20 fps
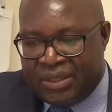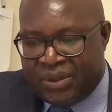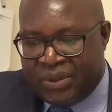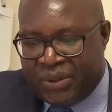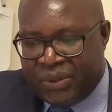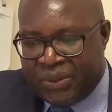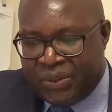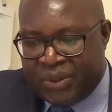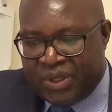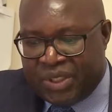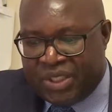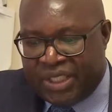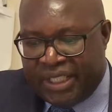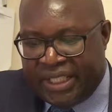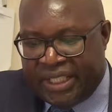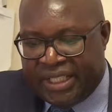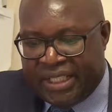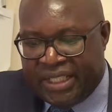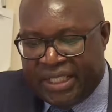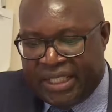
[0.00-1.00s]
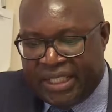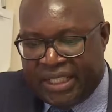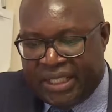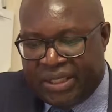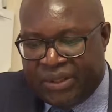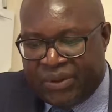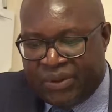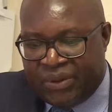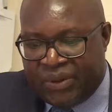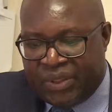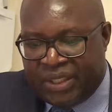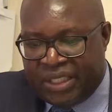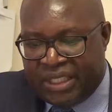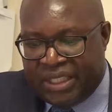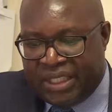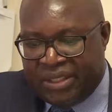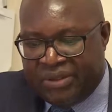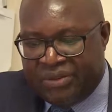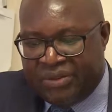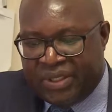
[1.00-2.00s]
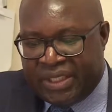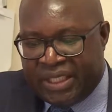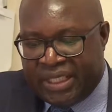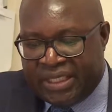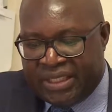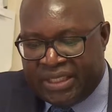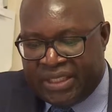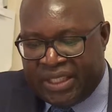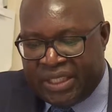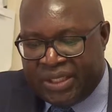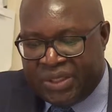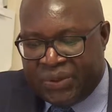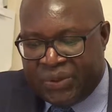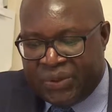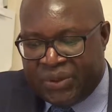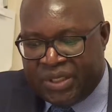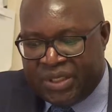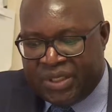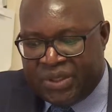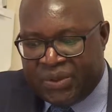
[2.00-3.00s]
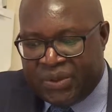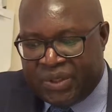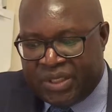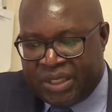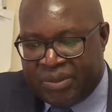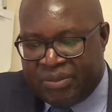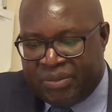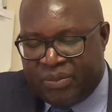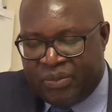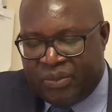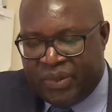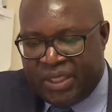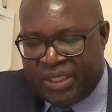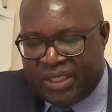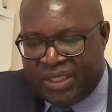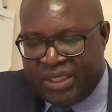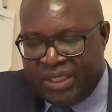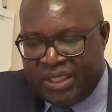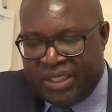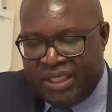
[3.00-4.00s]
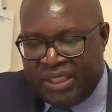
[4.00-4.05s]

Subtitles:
to check all the evidence that you need to submit,